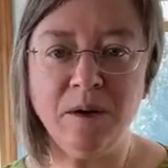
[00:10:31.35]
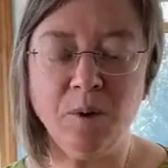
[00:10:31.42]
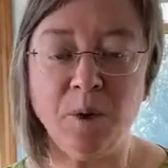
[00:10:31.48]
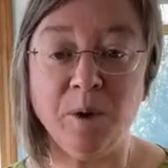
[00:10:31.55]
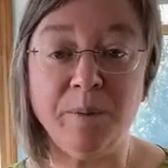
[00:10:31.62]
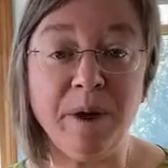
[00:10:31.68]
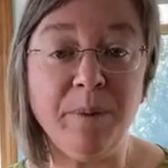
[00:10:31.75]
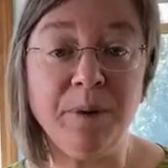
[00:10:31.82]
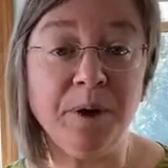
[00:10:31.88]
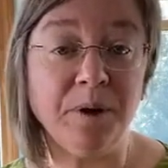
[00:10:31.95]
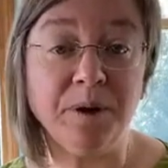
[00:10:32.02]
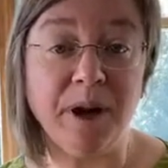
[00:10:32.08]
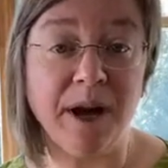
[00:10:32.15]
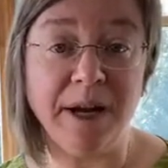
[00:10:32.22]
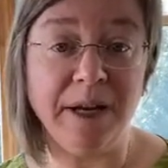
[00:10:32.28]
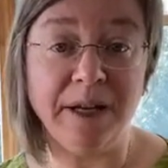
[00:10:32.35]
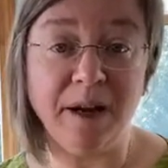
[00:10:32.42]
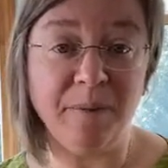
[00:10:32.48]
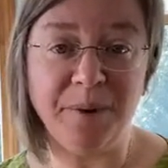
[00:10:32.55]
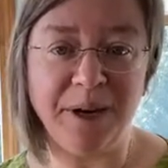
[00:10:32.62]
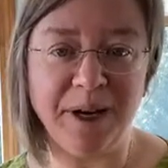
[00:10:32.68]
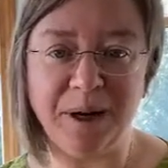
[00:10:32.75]
where people are lining
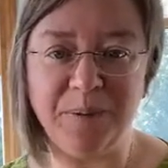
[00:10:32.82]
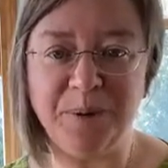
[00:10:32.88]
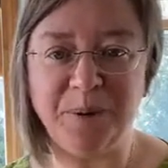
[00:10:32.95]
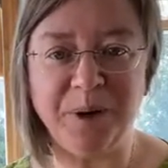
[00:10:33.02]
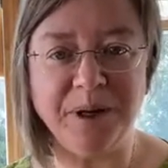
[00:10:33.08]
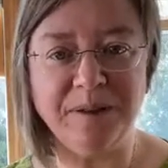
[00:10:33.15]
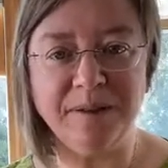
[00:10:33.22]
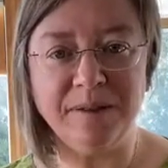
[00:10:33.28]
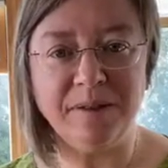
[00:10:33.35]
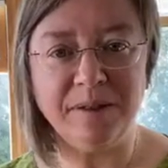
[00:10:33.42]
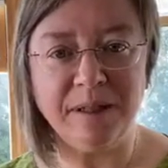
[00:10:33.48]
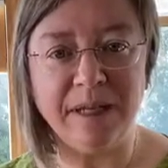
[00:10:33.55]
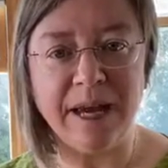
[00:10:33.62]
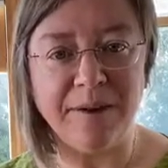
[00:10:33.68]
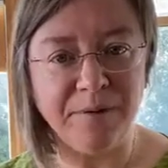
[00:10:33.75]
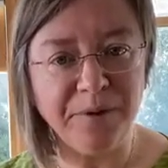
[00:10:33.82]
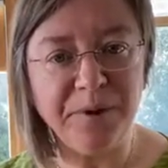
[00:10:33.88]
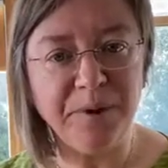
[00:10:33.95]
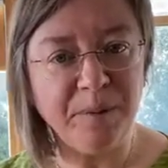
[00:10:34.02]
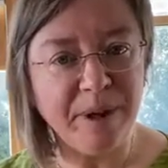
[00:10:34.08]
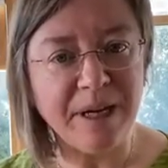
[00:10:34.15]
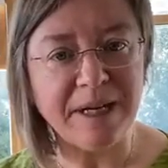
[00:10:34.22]
up at airports to get
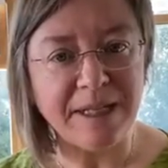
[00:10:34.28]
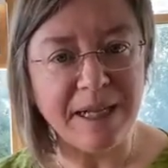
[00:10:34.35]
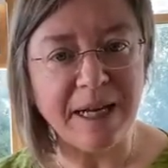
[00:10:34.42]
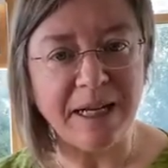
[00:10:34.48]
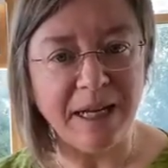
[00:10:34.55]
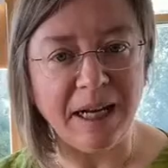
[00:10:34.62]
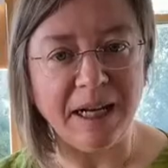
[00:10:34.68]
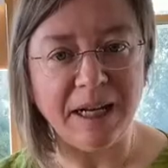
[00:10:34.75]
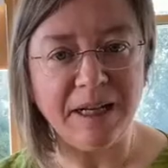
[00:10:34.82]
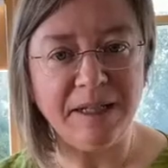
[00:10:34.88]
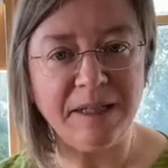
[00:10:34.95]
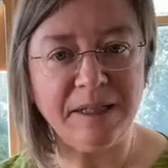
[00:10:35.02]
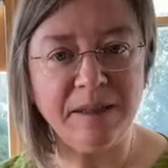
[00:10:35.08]
food because they need it,